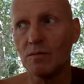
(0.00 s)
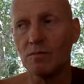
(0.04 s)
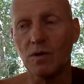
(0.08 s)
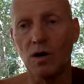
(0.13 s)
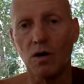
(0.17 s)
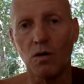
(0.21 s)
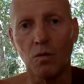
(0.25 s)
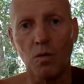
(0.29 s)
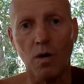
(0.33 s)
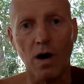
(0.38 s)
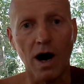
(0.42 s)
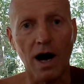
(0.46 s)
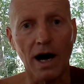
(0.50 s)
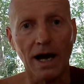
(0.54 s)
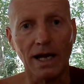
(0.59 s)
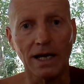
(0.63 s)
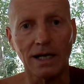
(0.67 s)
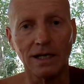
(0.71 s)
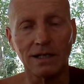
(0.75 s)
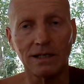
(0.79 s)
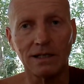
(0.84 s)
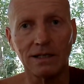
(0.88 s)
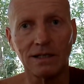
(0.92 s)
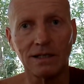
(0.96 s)
But
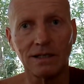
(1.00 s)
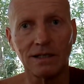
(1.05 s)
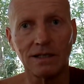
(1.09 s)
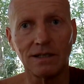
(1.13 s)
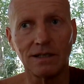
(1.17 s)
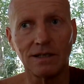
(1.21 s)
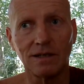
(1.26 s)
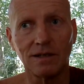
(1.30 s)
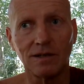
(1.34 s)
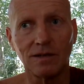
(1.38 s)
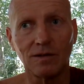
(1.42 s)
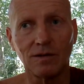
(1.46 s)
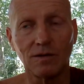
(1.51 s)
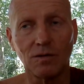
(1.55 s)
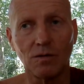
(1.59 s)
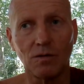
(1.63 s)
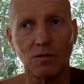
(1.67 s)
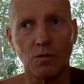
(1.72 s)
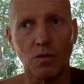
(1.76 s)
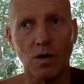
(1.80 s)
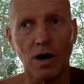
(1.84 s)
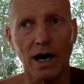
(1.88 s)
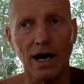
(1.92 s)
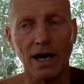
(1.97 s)
why?
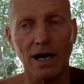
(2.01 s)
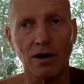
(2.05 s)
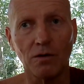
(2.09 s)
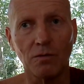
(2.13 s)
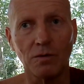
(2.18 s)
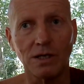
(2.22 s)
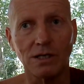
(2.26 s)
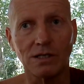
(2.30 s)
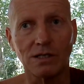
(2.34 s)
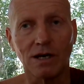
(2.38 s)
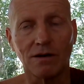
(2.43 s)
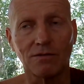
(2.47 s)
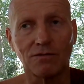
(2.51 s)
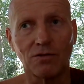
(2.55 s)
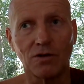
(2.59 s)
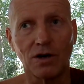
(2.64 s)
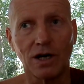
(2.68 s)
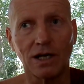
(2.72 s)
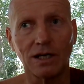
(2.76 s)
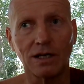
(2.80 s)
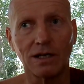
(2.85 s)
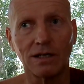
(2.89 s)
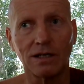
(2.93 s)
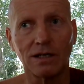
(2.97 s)
Why are we
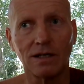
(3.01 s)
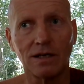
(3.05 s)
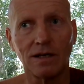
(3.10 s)
suffering?